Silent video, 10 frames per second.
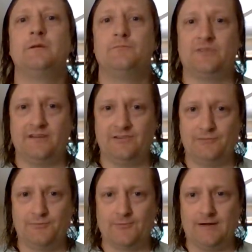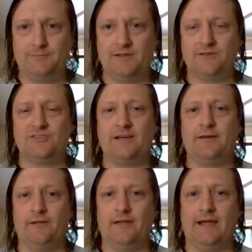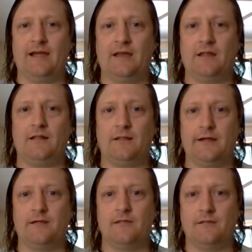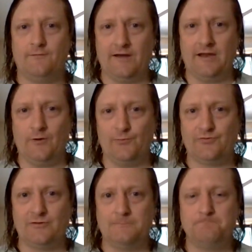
please subscribe to the channel and like the videos.